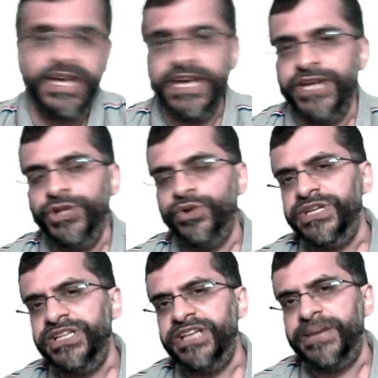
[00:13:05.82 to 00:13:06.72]

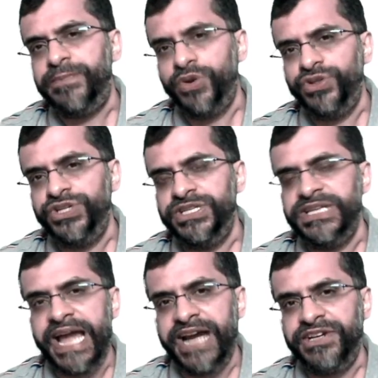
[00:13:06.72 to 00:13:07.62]
Using the approaches
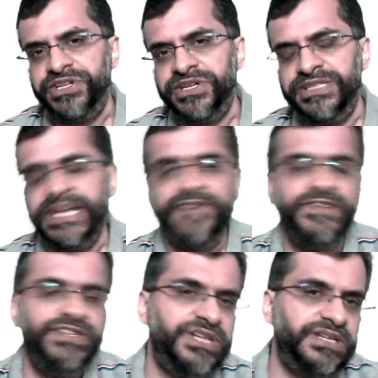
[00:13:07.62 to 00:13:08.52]
and actions that
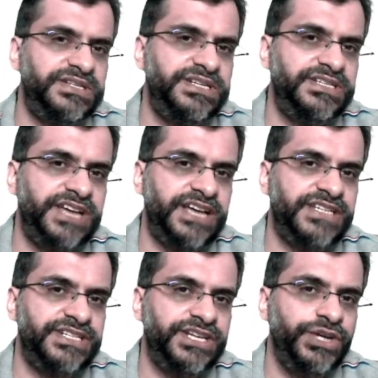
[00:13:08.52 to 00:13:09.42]
we just
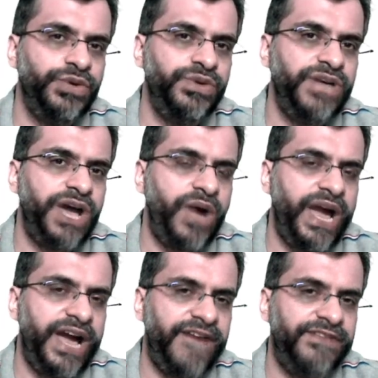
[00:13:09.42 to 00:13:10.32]
discussed, you now
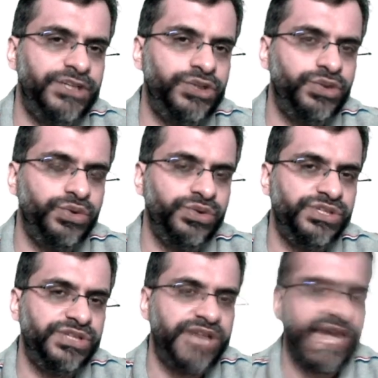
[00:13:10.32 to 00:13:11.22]
have the
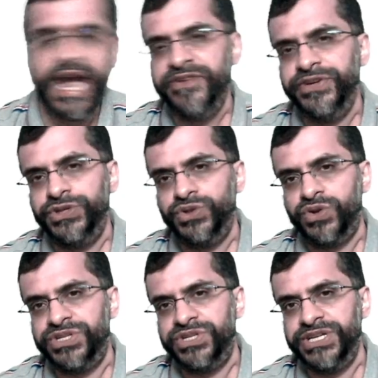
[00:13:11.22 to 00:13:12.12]
tools and
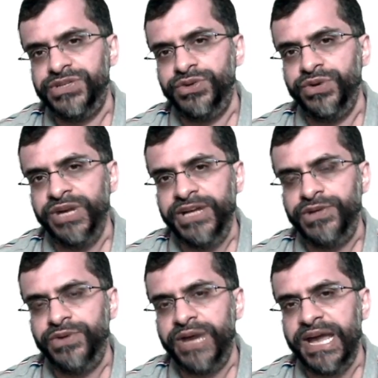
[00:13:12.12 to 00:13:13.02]
resources you need
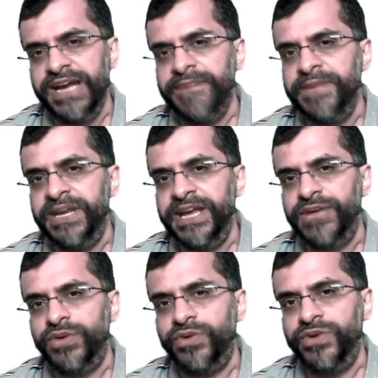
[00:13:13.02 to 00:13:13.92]
to
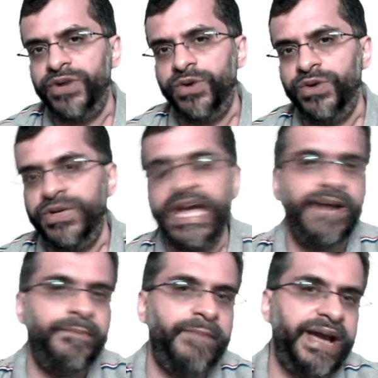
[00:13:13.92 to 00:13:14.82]
eliminate overload
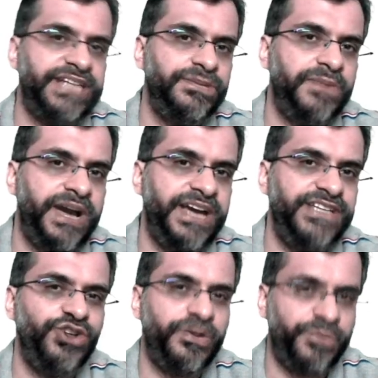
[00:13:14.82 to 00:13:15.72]
and
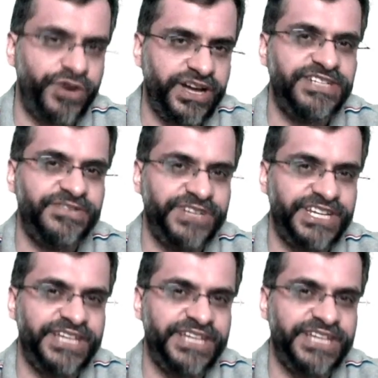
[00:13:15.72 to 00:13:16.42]
maximize your productivity.